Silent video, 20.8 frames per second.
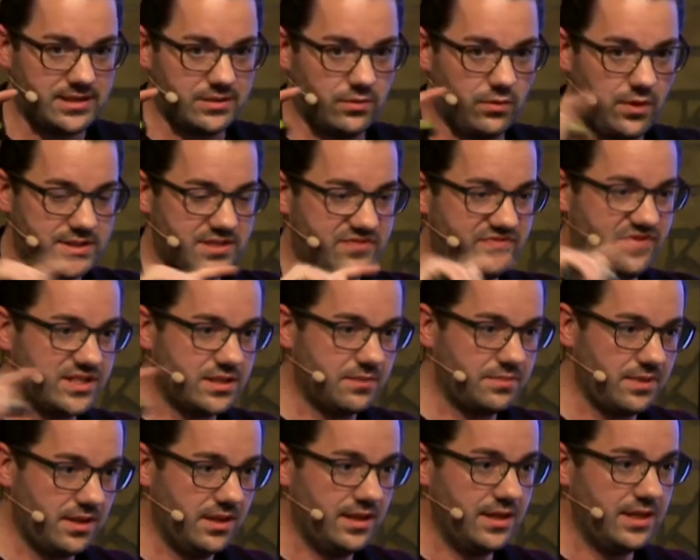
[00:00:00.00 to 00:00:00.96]
So what's
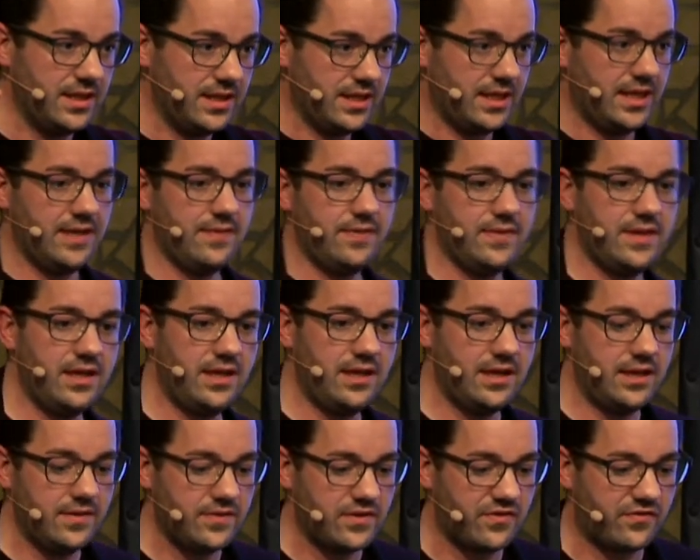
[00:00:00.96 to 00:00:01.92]
visible in
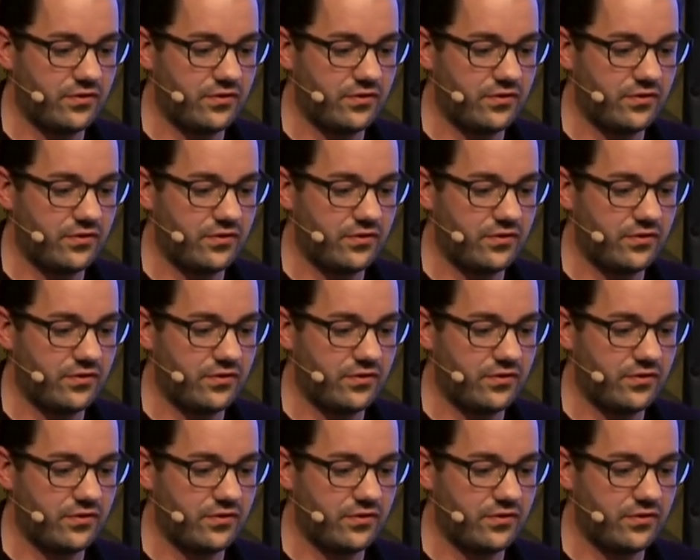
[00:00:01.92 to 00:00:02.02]
the